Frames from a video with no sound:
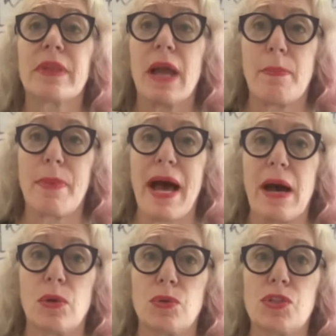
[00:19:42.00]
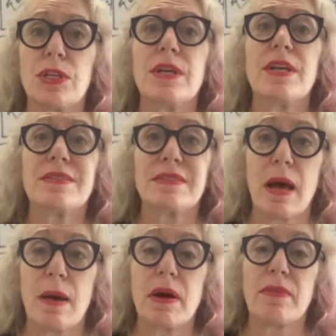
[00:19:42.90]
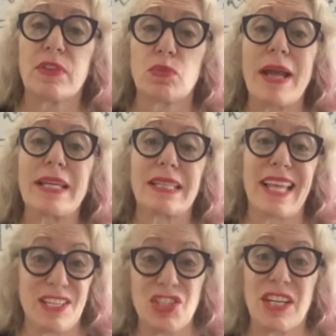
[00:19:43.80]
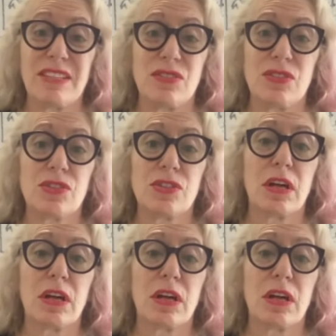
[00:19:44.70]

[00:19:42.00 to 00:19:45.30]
about some of the regulations